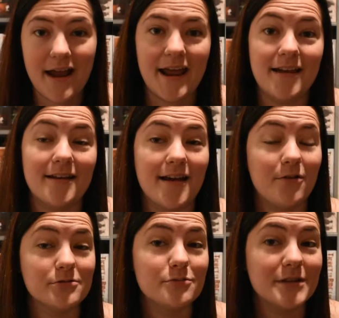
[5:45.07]
and I
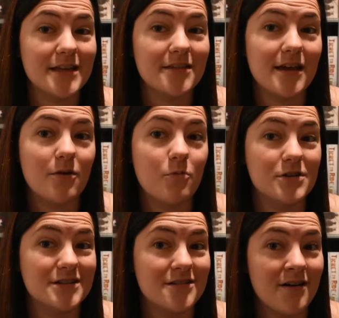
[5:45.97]
ultimately think
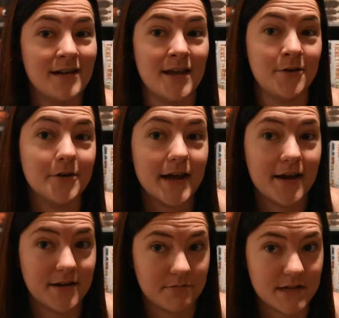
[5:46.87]
was not a good
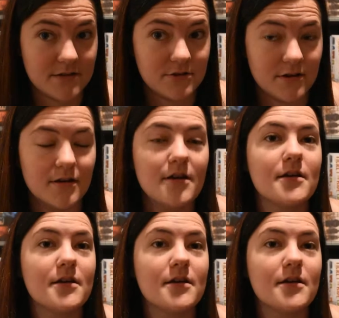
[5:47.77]
adaptation.